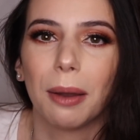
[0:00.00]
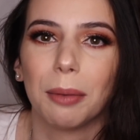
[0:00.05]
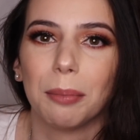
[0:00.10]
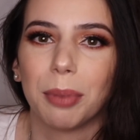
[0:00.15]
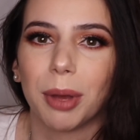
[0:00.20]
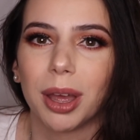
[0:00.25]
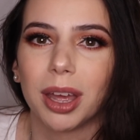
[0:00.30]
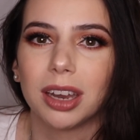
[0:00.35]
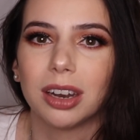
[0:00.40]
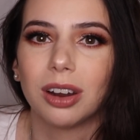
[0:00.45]

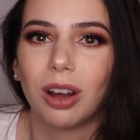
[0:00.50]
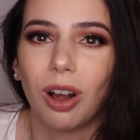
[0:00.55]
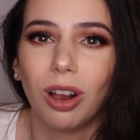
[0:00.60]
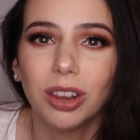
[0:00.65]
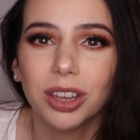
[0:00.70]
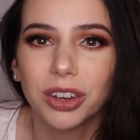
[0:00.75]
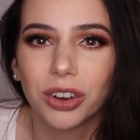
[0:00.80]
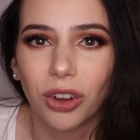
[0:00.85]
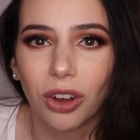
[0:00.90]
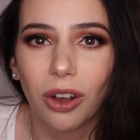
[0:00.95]
but
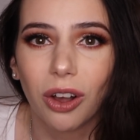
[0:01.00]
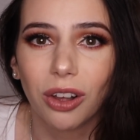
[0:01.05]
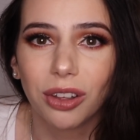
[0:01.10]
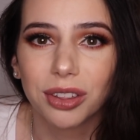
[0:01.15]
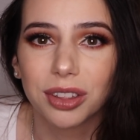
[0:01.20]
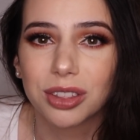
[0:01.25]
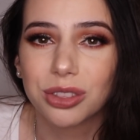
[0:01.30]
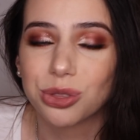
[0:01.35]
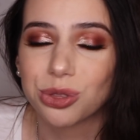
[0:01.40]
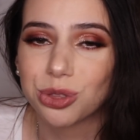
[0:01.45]
all in
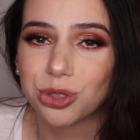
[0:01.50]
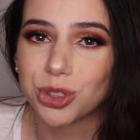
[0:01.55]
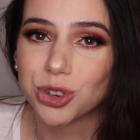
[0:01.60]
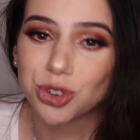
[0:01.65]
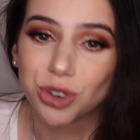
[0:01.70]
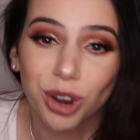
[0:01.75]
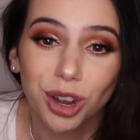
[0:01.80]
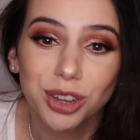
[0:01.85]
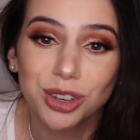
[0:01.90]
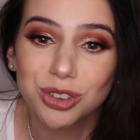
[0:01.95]
all, the
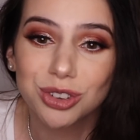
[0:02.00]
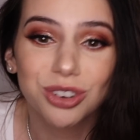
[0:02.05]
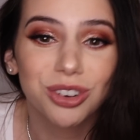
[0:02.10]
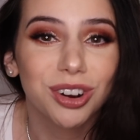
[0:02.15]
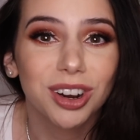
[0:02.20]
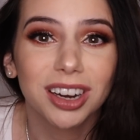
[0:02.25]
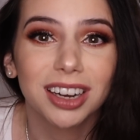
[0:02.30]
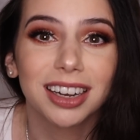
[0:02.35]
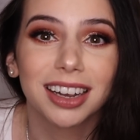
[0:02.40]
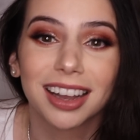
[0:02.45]

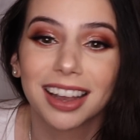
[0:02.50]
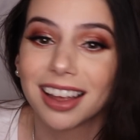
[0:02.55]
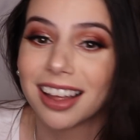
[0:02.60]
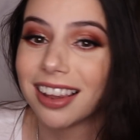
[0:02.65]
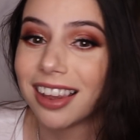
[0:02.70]
Drugstore,